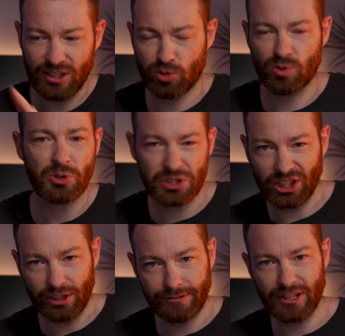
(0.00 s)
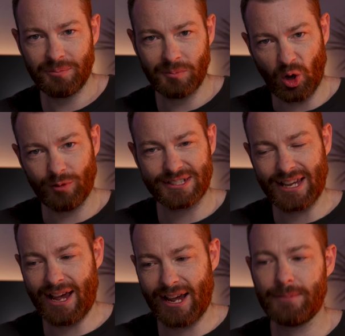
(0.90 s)
Grew to love them over
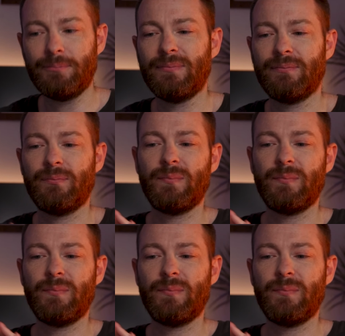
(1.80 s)
time.